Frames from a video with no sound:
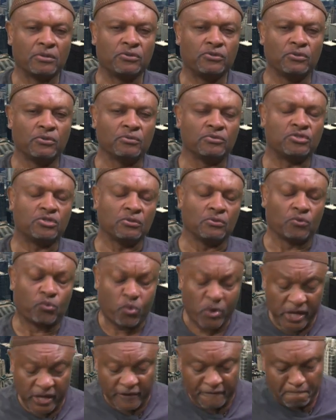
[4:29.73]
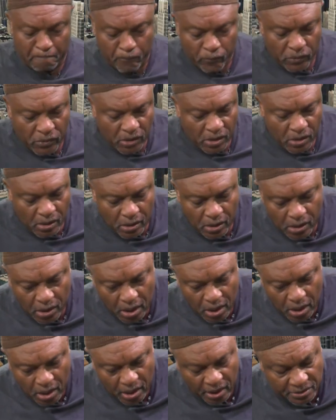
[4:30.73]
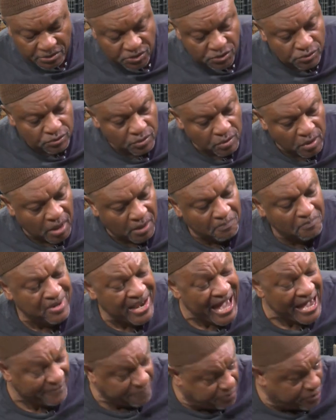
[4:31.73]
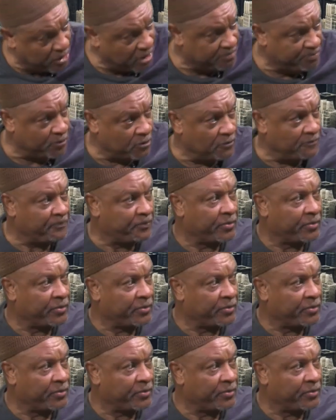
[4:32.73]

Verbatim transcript: to, to rent uh, to uh, black people.